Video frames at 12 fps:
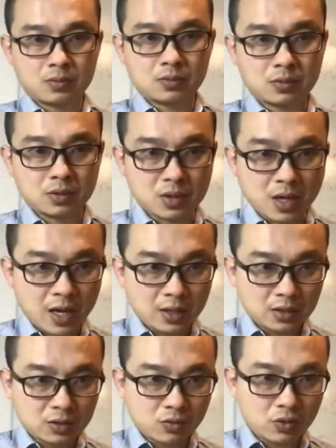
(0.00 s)

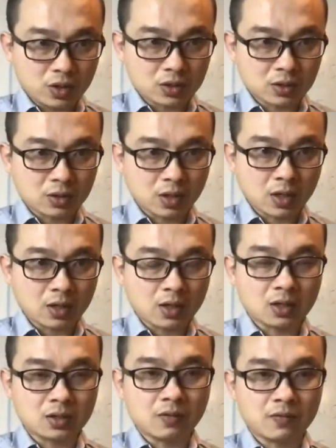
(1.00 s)
Tinnitus quiz. Okay,
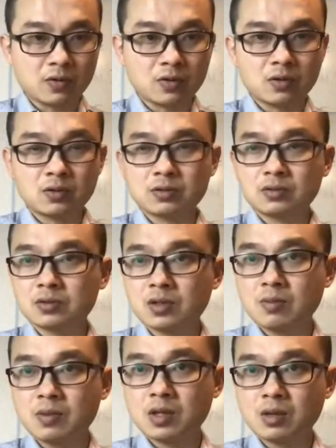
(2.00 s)
let's have a look.
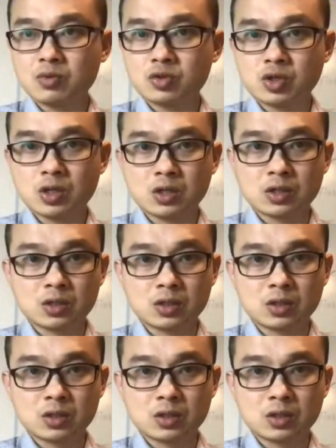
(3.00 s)
Let me double check it.